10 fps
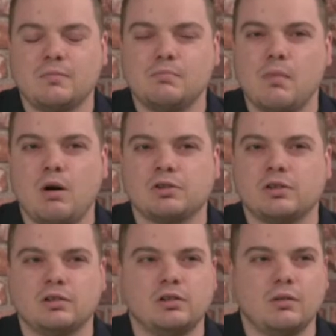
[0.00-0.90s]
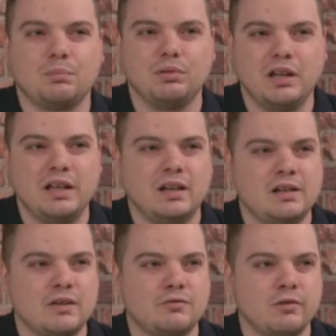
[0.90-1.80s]
modern, completely
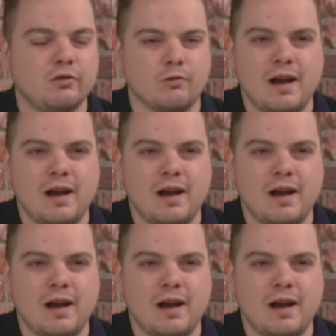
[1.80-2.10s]
different to